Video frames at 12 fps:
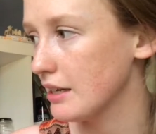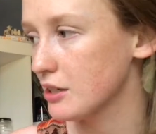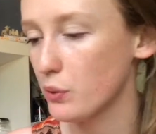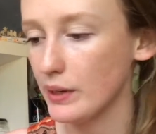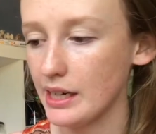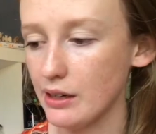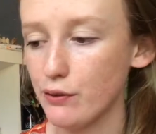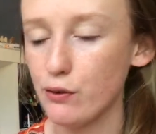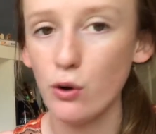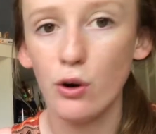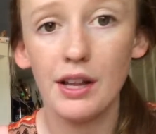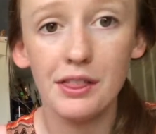20 to
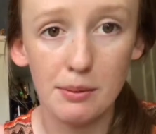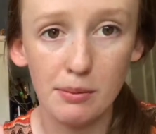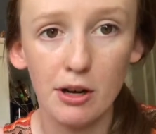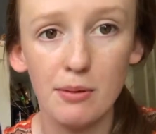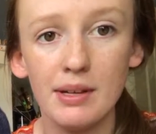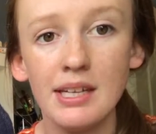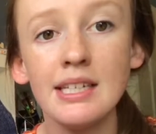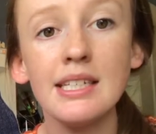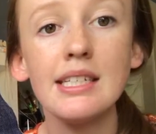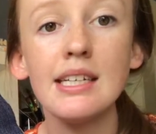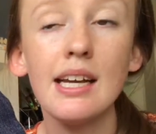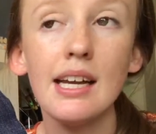4 at the
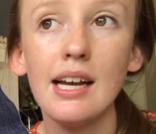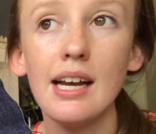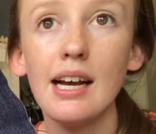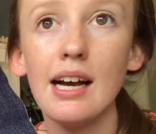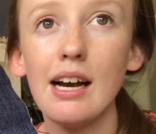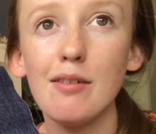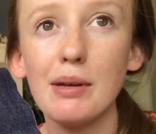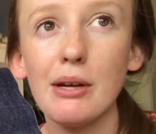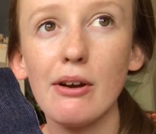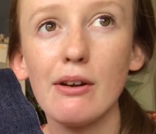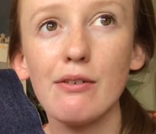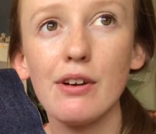moment. I've been
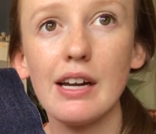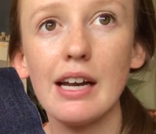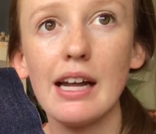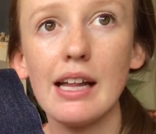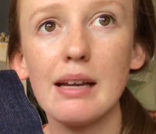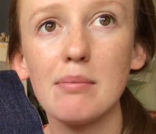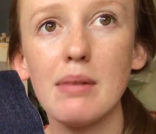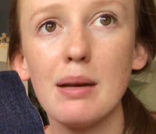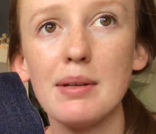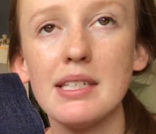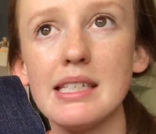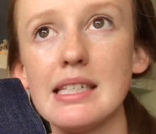going for like
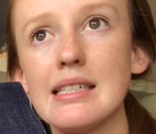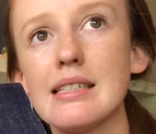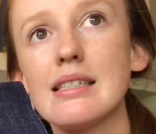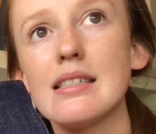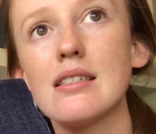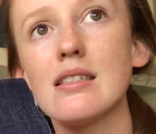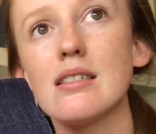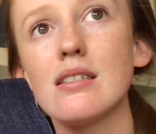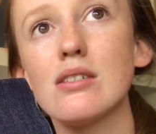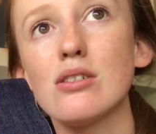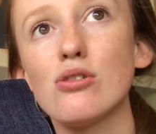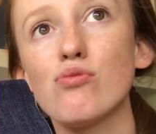maybe
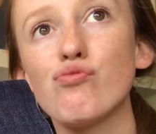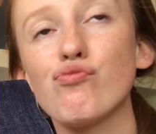since